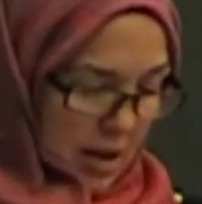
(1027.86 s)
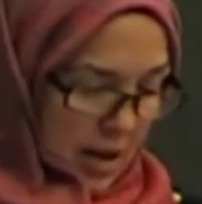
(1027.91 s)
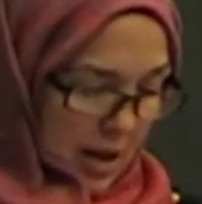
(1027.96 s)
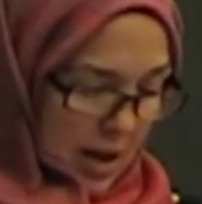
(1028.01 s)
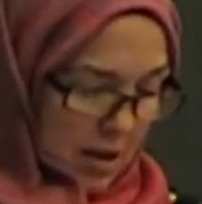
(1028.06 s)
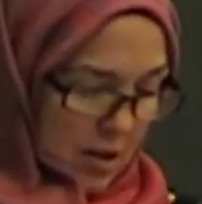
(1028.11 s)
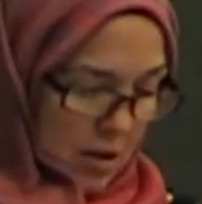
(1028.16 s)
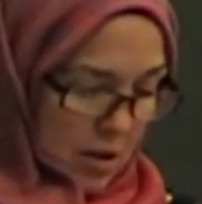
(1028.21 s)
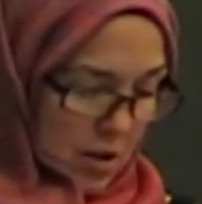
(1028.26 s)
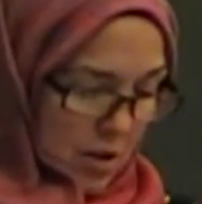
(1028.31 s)

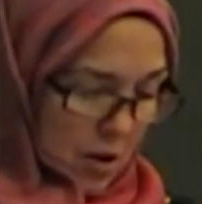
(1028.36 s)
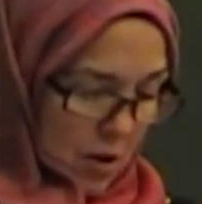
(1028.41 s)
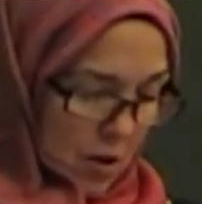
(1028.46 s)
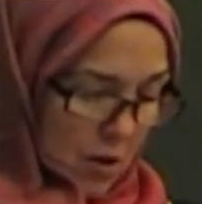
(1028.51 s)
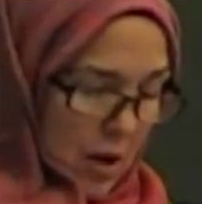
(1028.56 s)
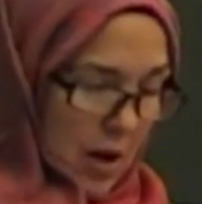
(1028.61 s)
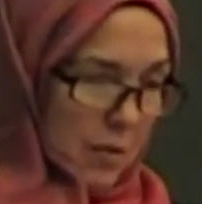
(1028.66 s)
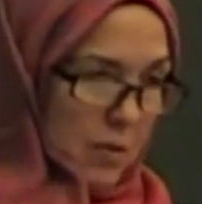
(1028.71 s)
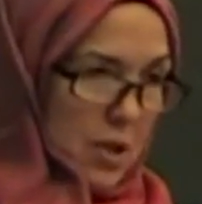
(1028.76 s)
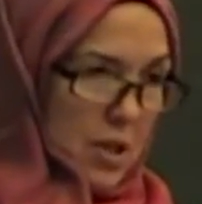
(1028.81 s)
And so
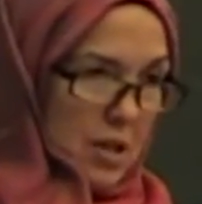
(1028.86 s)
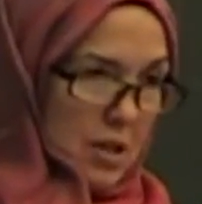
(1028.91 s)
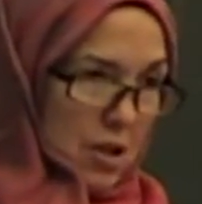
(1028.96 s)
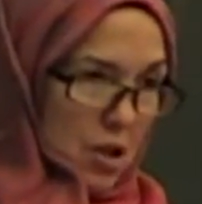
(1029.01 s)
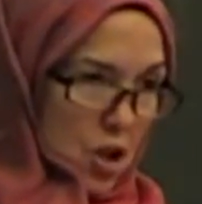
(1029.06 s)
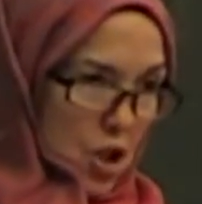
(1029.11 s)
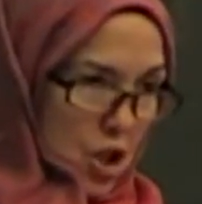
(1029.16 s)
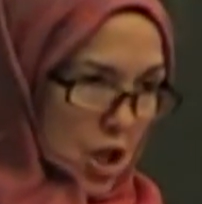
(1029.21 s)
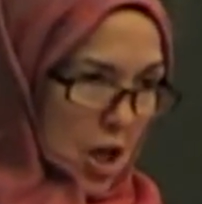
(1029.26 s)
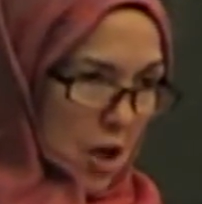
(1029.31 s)
I was
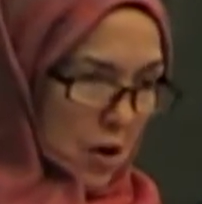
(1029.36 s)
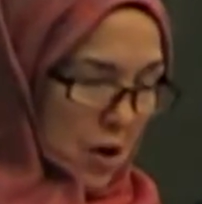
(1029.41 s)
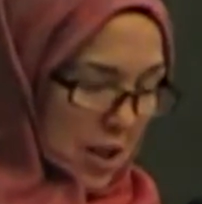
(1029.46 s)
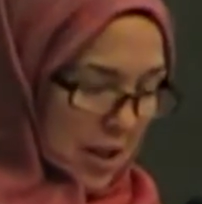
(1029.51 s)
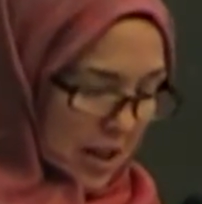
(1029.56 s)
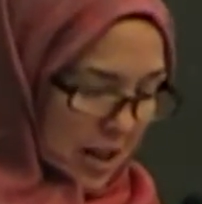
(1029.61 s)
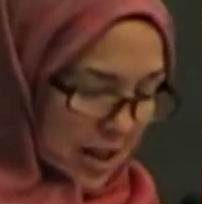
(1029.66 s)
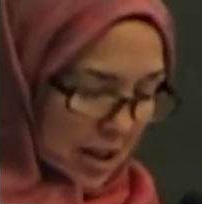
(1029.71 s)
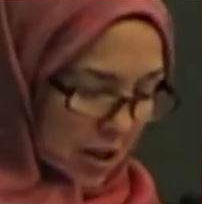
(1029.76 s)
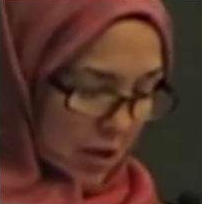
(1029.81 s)

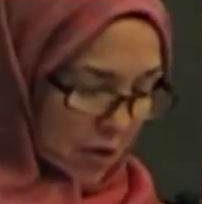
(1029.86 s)
sharing that